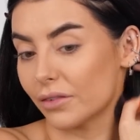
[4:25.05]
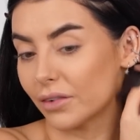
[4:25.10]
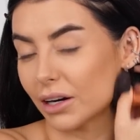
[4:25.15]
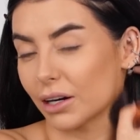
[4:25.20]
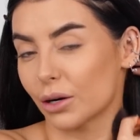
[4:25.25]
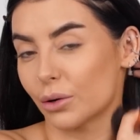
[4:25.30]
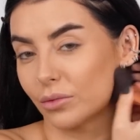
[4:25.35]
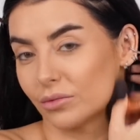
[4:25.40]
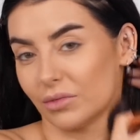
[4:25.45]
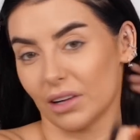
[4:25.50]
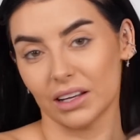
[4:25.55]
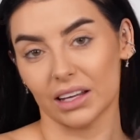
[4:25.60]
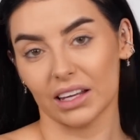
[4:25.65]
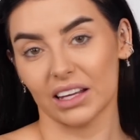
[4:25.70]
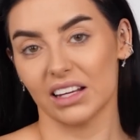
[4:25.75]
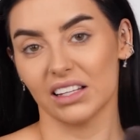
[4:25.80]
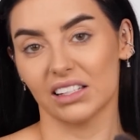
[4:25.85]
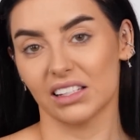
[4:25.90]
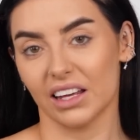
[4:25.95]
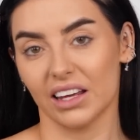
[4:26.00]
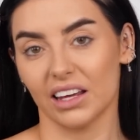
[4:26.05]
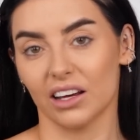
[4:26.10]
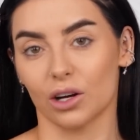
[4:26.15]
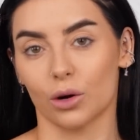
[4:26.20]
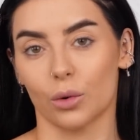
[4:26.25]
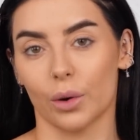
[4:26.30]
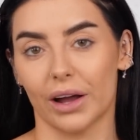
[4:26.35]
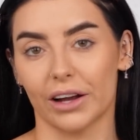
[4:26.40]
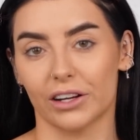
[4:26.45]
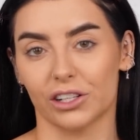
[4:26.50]
very like easy and
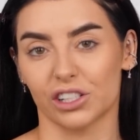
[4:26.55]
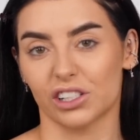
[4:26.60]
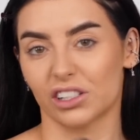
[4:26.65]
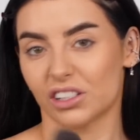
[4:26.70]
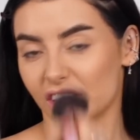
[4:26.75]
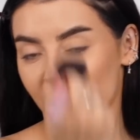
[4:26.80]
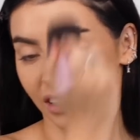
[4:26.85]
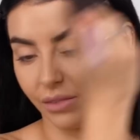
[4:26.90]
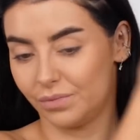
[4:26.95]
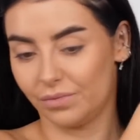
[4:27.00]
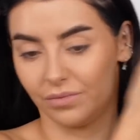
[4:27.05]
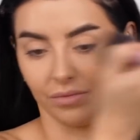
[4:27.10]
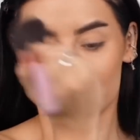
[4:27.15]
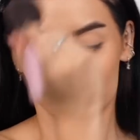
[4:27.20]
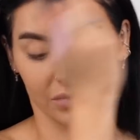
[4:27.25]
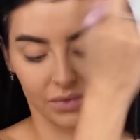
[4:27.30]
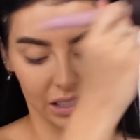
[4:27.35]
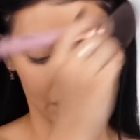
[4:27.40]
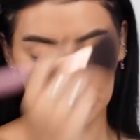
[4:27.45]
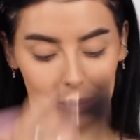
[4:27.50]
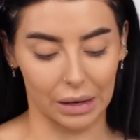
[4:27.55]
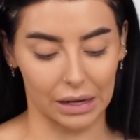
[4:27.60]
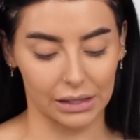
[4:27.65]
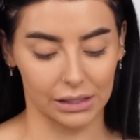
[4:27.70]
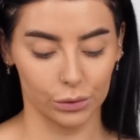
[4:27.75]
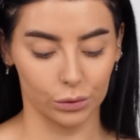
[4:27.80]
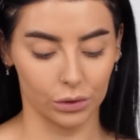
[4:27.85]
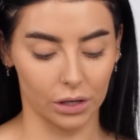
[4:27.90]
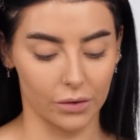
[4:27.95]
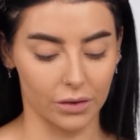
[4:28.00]
quick just to splat
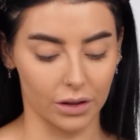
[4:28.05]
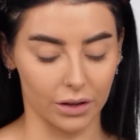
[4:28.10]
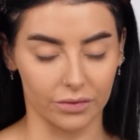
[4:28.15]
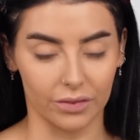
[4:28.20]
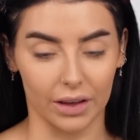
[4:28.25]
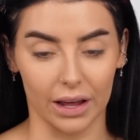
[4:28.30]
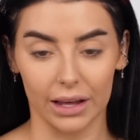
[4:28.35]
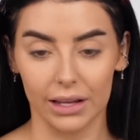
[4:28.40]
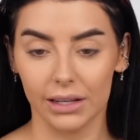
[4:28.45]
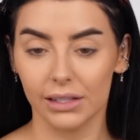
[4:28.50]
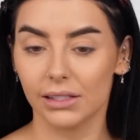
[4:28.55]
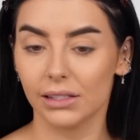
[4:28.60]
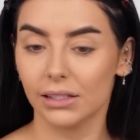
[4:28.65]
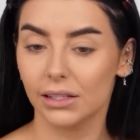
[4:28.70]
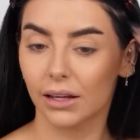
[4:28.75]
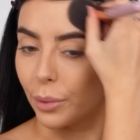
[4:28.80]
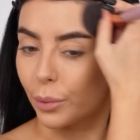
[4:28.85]
it all over your face.